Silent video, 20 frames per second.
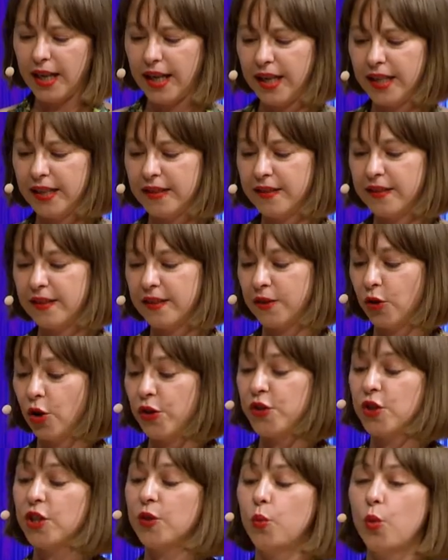and
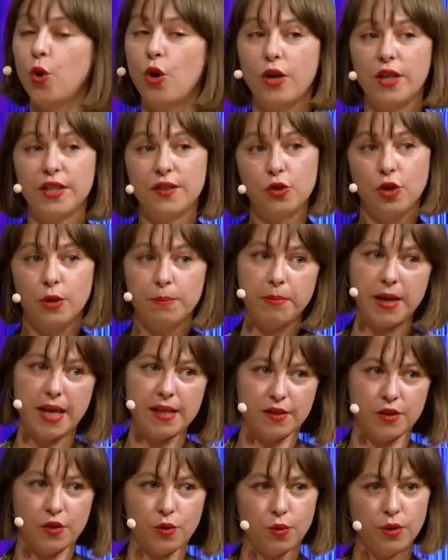also the war in
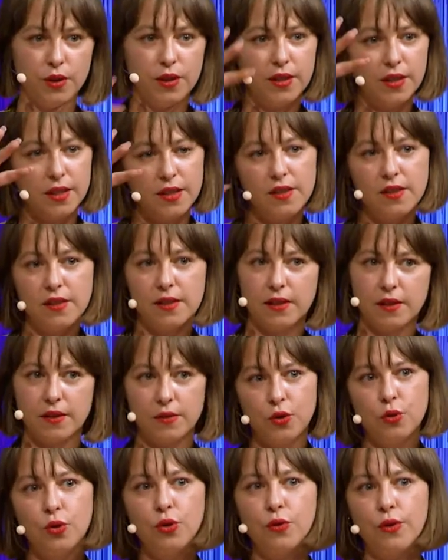Donbas, so in the
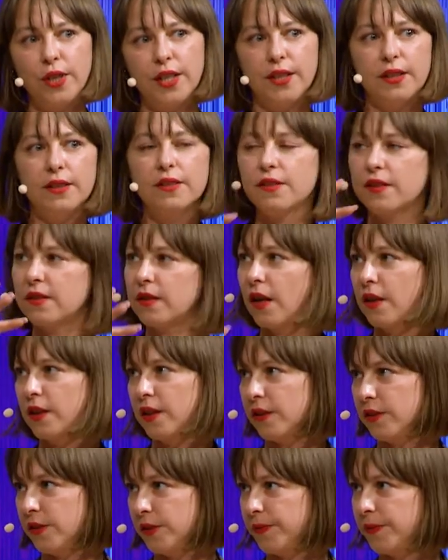eastern Ukraine,
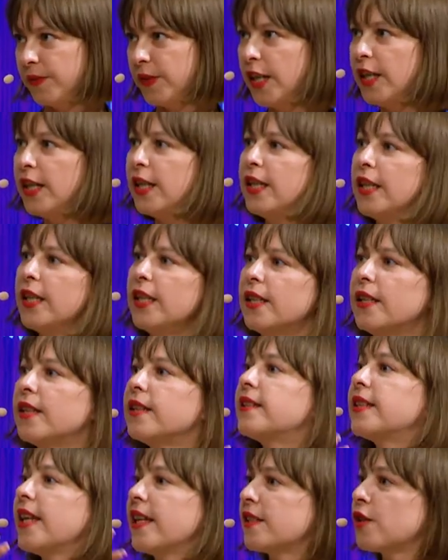started.
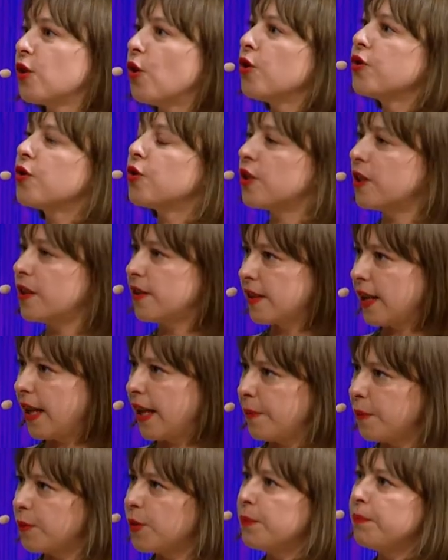that's also the
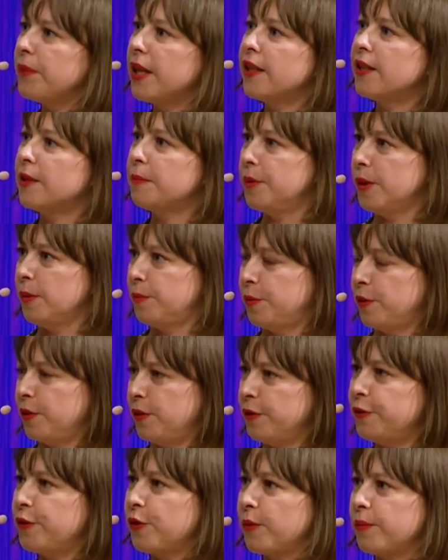time when many
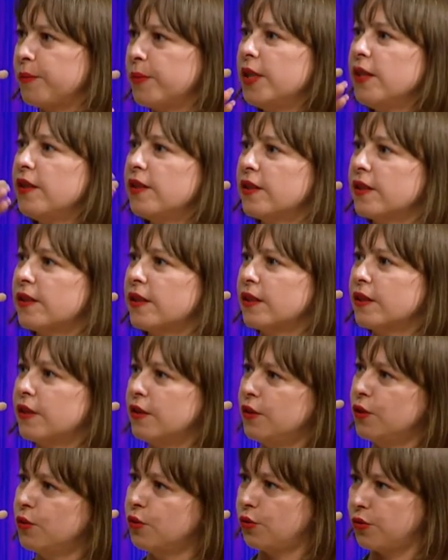people from
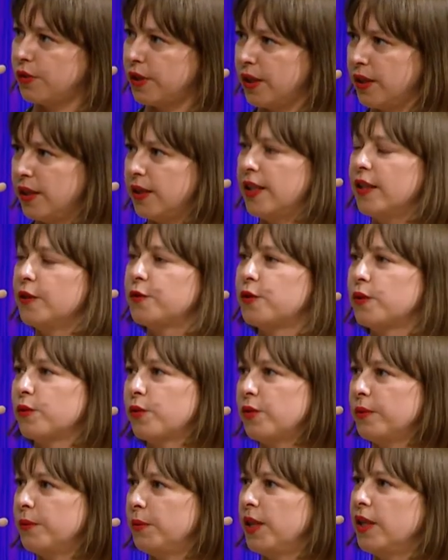eastern Ukraine and from
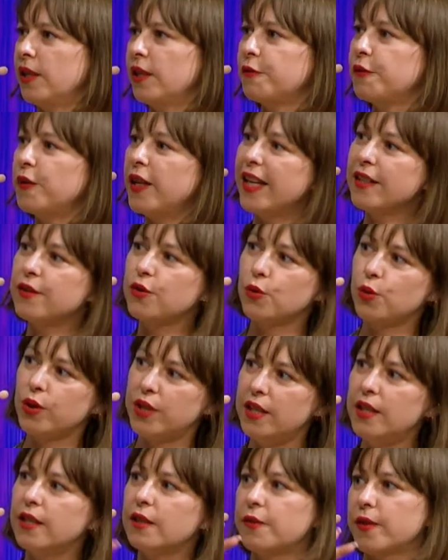Crimea fled to
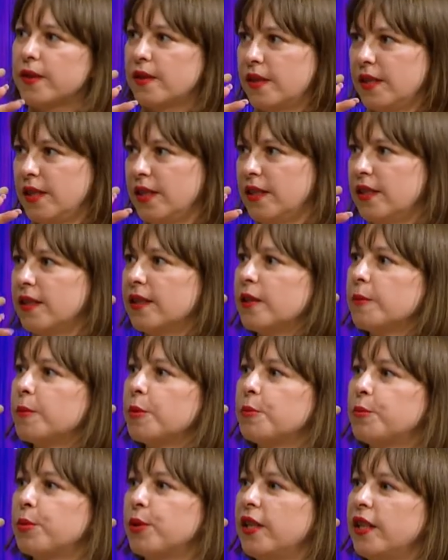Kyiv, I think, and the
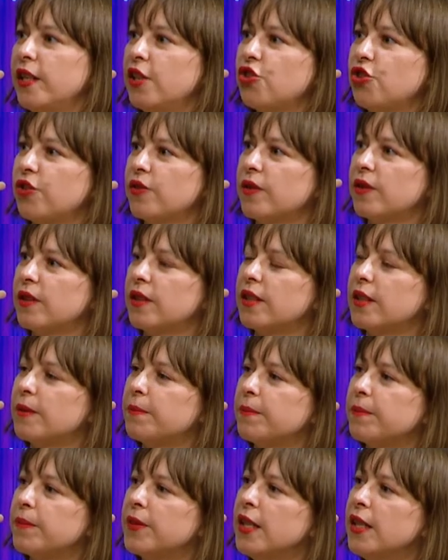population
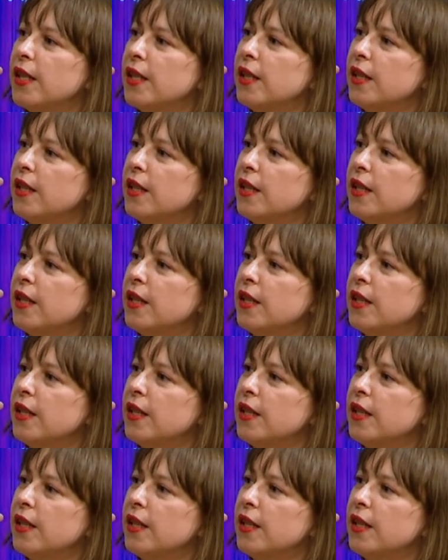um,